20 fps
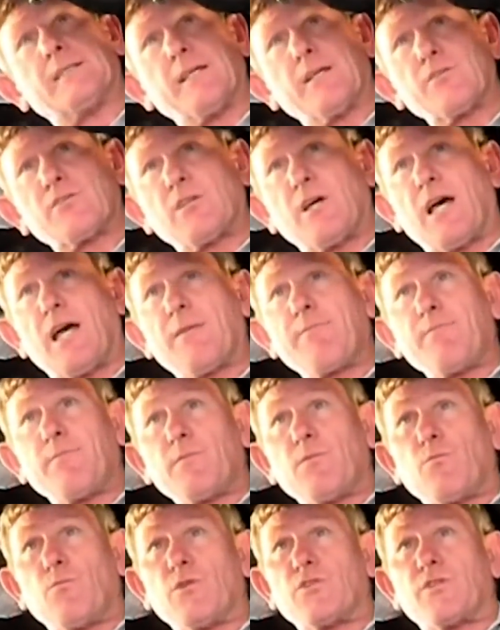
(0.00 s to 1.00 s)
At this
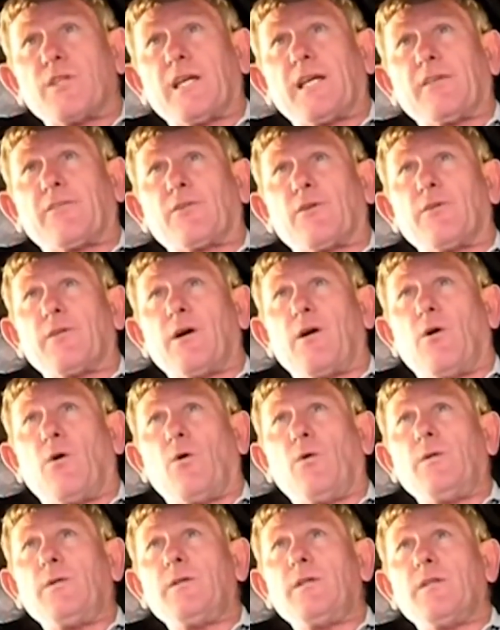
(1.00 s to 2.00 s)
time, we stick it through the
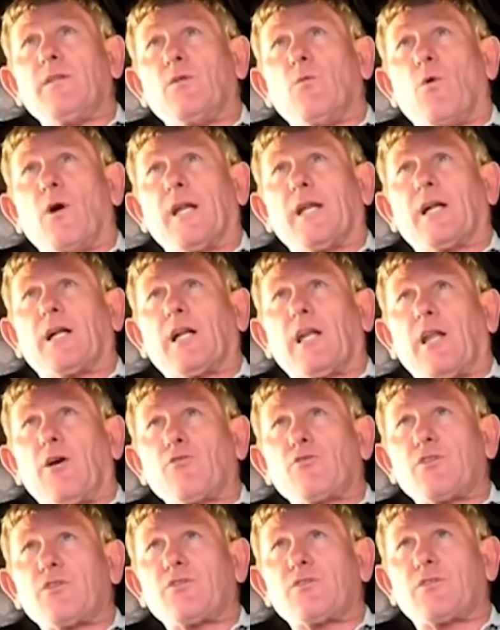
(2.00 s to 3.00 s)
hole, the one
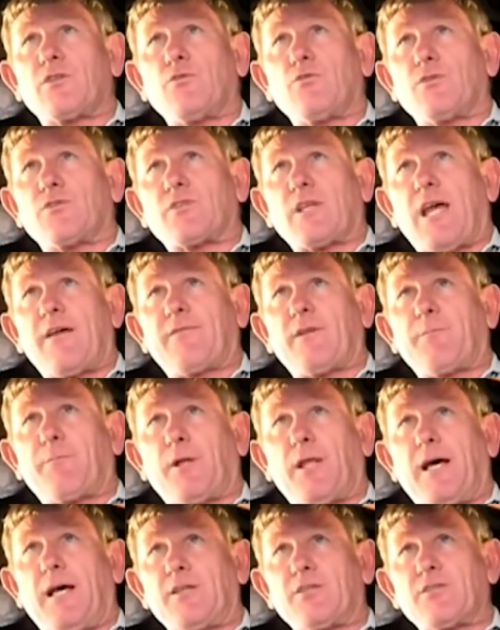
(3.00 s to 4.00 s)
closest to the
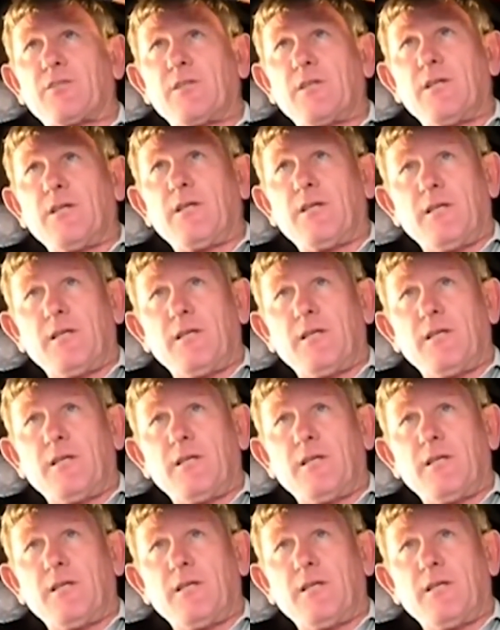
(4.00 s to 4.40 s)
Safety Plus,